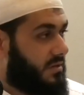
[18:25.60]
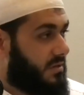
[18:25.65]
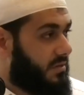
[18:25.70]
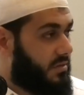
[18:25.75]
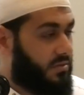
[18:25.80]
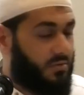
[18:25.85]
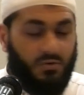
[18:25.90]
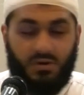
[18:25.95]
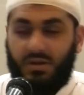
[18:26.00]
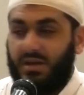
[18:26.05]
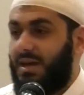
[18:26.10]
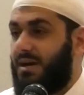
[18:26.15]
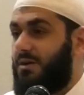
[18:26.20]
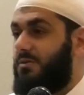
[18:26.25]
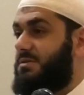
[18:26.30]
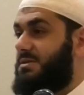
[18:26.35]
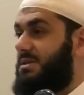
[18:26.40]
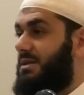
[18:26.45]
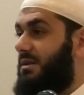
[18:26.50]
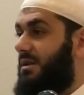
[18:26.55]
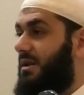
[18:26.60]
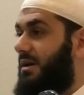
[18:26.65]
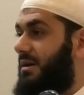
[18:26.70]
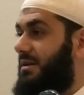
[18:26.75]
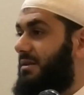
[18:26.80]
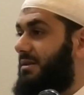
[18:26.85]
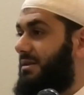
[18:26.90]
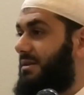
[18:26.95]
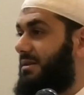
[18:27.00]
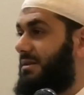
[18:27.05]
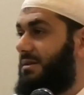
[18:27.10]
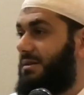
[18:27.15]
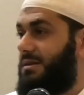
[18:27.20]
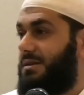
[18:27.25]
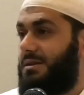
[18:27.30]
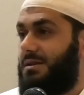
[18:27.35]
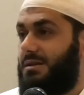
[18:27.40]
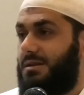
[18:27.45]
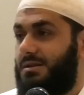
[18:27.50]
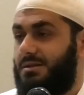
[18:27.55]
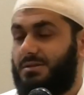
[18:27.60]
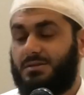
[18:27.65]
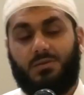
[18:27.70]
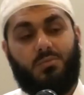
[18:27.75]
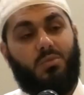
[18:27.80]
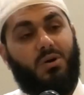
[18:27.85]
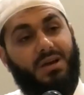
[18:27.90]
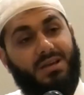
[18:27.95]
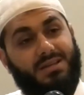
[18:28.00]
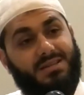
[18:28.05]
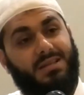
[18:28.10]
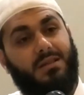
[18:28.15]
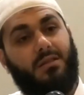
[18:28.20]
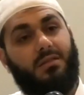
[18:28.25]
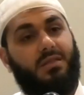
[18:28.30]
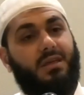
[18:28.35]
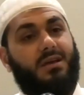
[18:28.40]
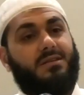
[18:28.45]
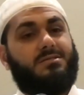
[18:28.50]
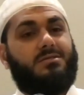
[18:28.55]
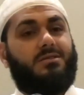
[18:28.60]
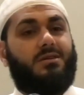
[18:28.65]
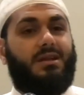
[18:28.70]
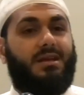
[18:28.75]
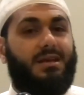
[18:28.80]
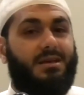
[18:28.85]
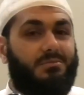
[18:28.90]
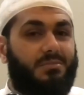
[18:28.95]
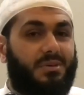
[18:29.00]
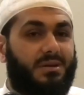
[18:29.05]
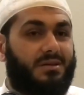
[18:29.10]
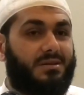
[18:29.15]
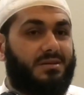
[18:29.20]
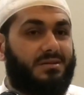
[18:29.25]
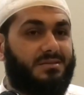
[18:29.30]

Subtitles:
3 hours in line to buy a $10,000 handbag.